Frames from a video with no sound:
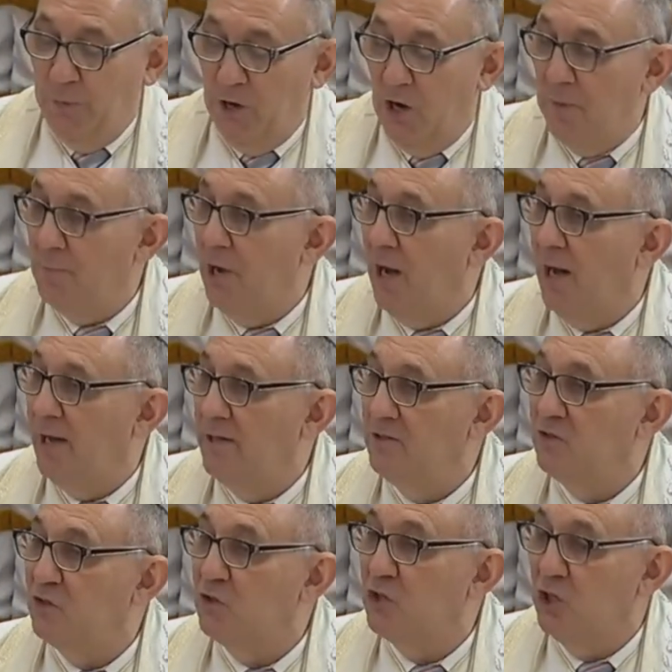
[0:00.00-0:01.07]
our
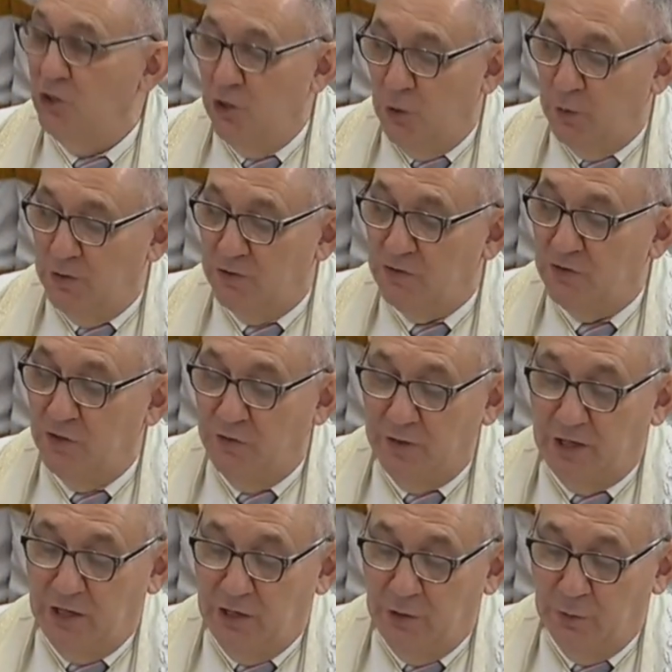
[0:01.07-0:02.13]
minds to notice the
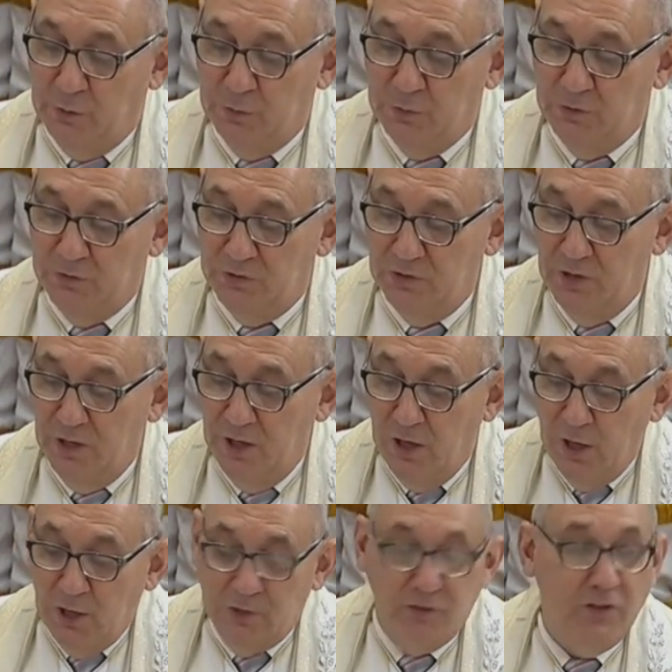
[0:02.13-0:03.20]
cues,
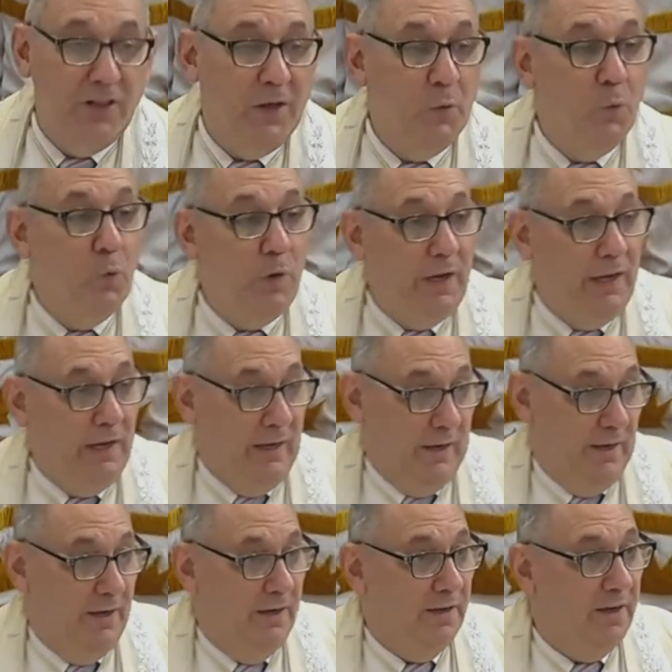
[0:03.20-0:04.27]
so that we
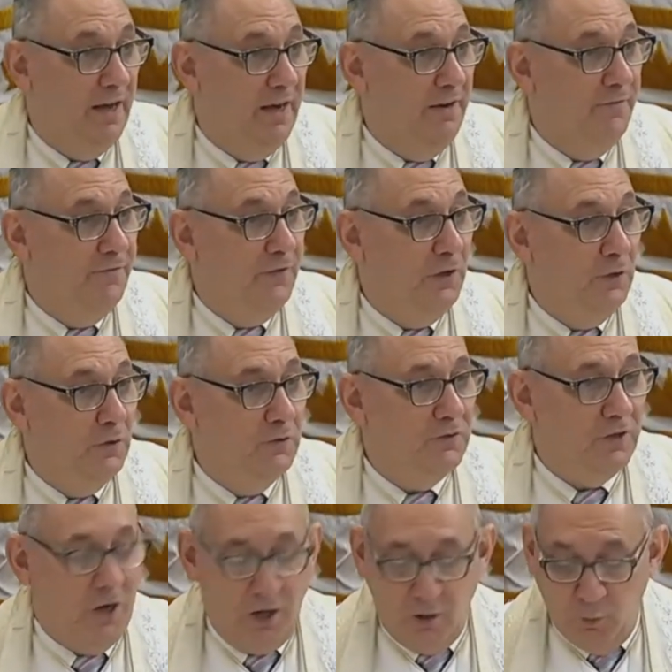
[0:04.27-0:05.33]
can infuse
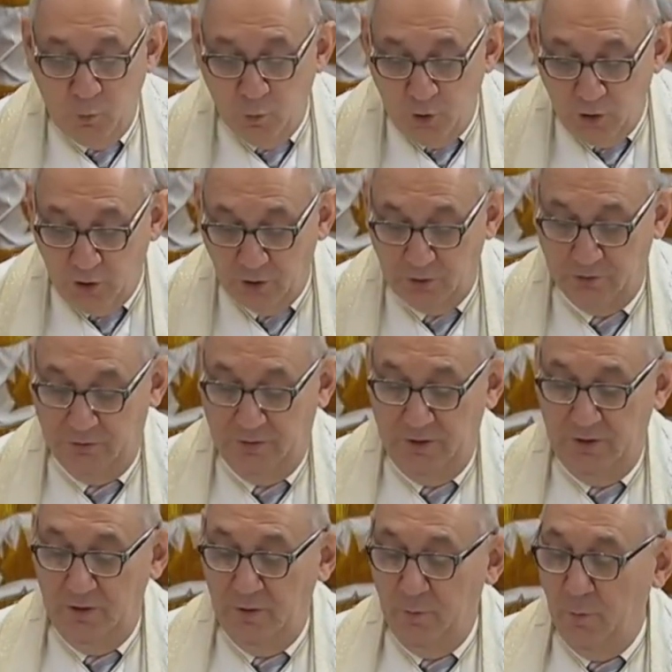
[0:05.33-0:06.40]
our world
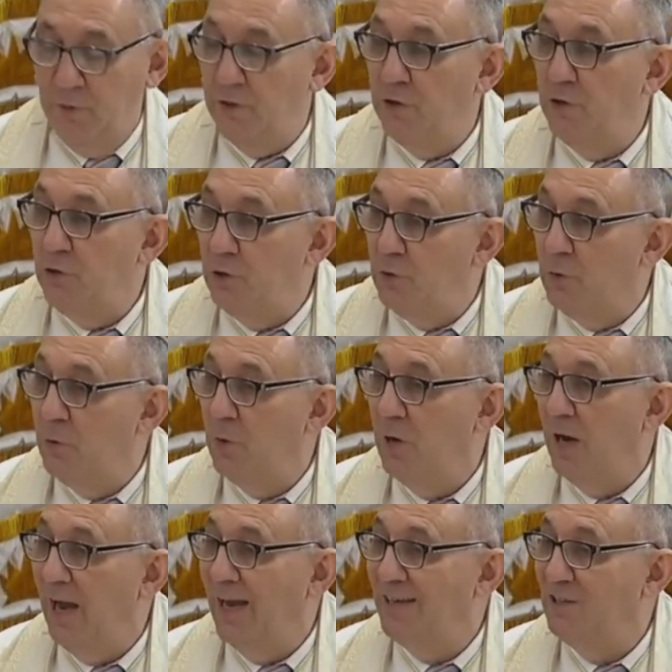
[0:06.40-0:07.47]
with a new
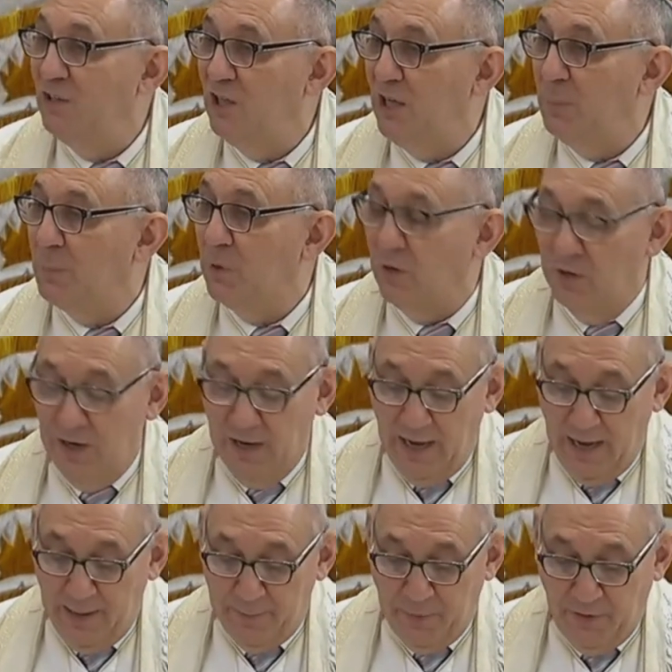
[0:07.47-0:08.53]
and deeper
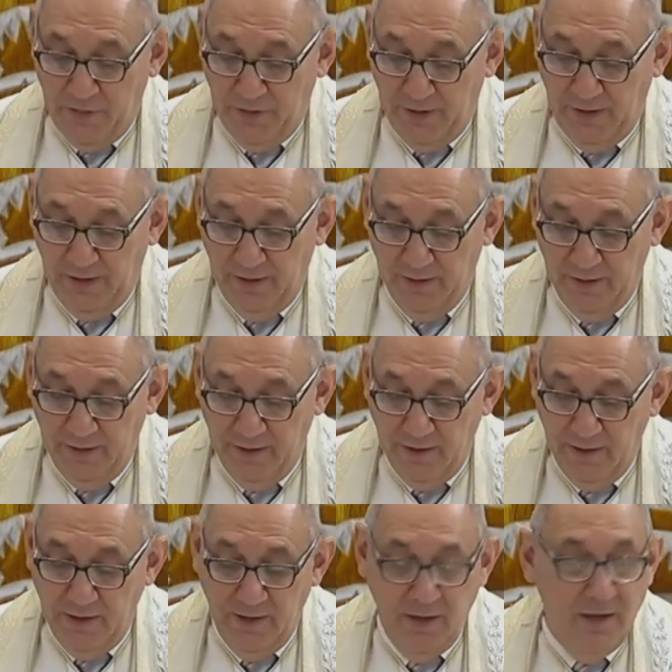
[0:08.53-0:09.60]
empathy.
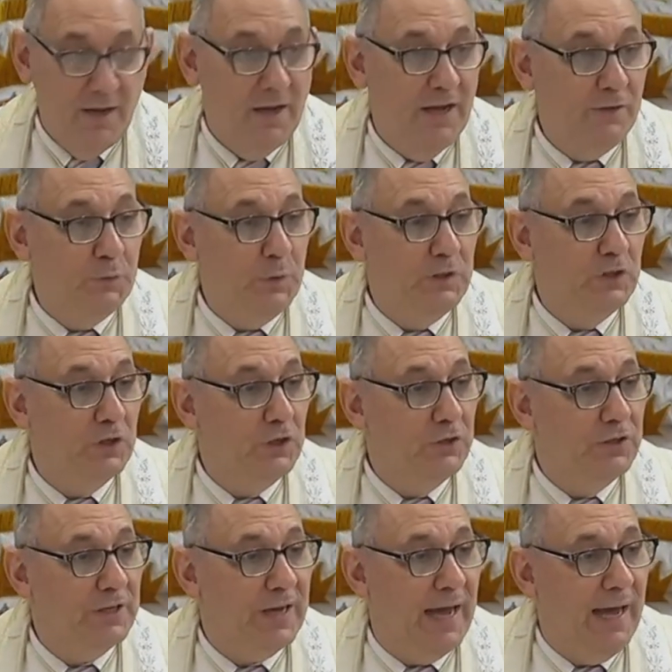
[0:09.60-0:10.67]
as we turn
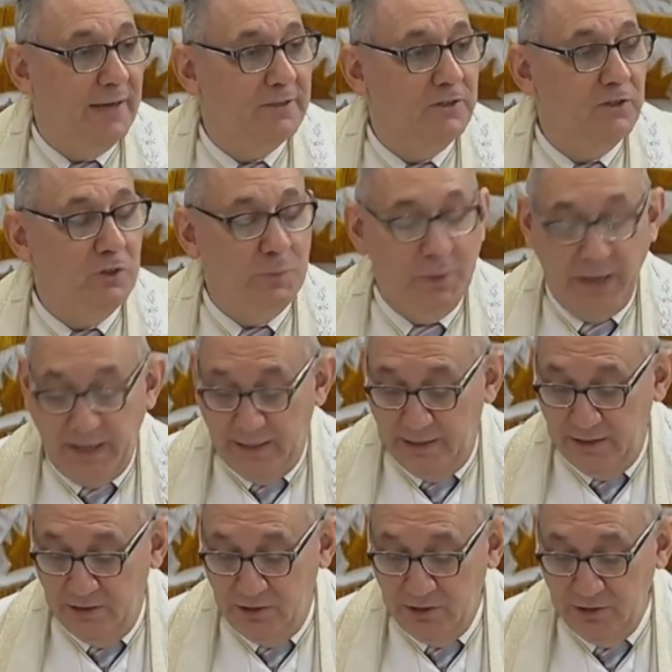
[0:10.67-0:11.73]
the calendar
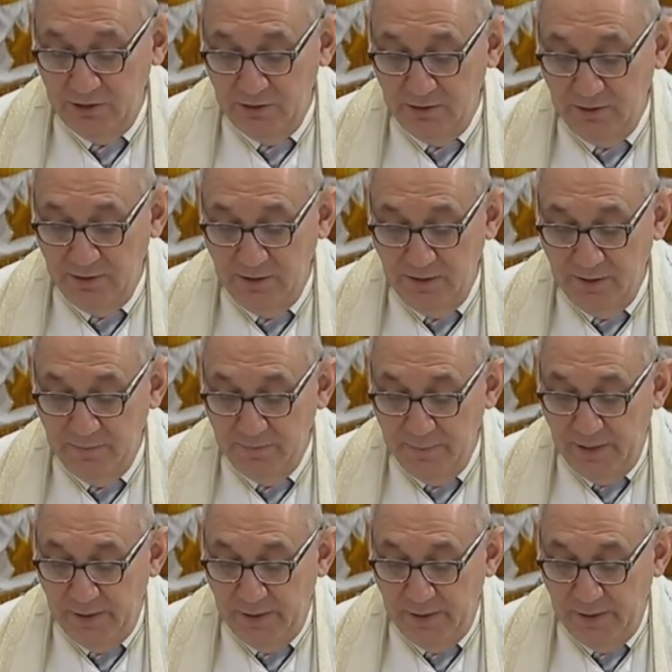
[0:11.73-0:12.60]
page, may